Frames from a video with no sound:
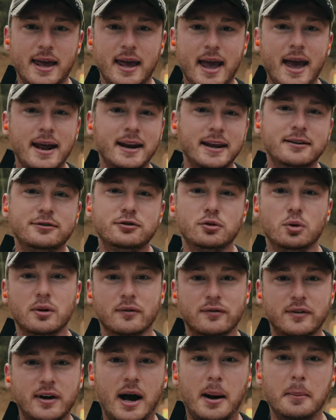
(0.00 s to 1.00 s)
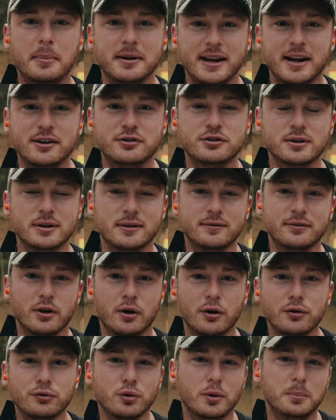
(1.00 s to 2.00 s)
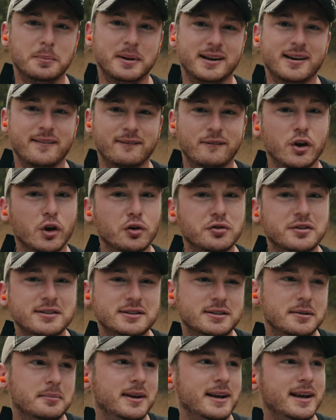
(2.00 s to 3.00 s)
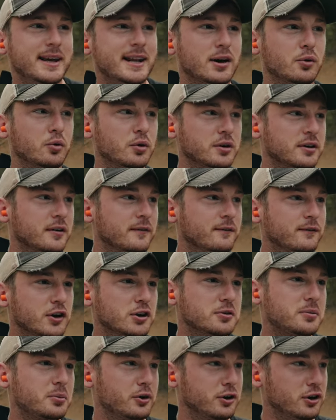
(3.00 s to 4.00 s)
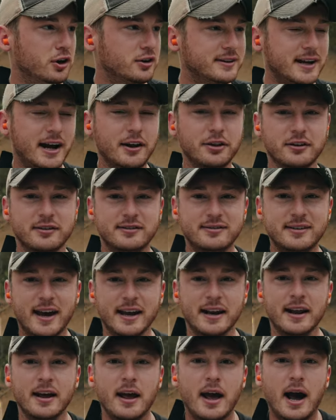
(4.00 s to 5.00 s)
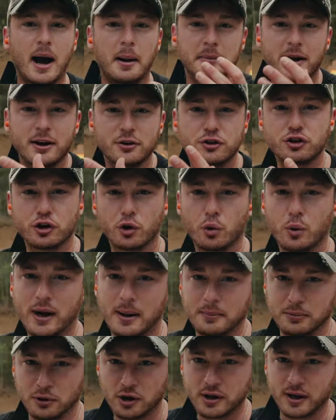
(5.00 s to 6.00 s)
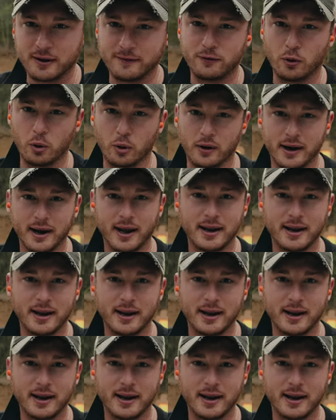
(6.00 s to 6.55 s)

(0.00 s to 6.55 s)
Any sort of combination of those would be confusing to me, and it would confuse me when I look down the sight. I'm not sure what I'm looking for.